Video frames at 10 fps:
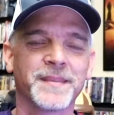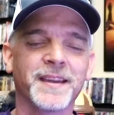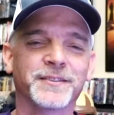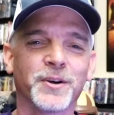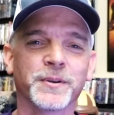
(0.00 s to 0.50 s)

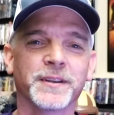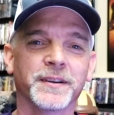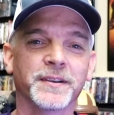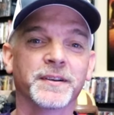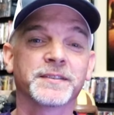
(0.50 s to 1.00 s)
Hey, Tony
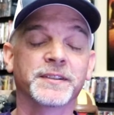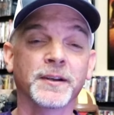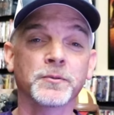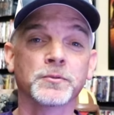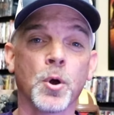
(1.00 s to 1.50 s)
here.
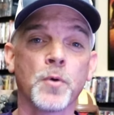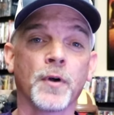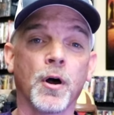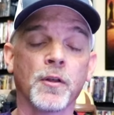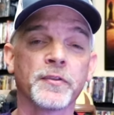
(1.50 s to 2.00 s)
Today I'm going to go
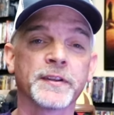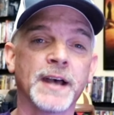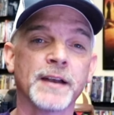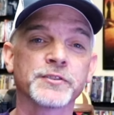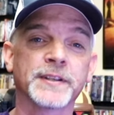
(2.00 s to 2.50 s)
over all of the
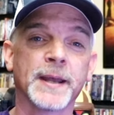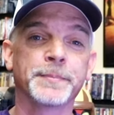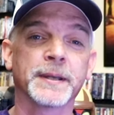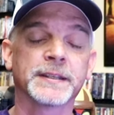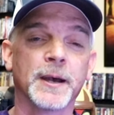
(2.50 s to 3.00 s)
titles that I
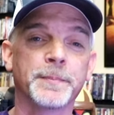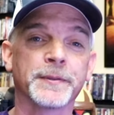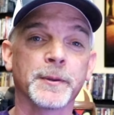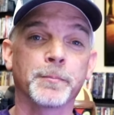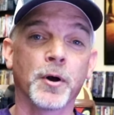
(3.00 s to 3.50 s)
picked up
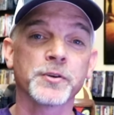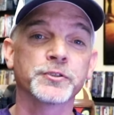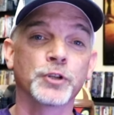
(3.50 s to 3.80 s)
at the Barnes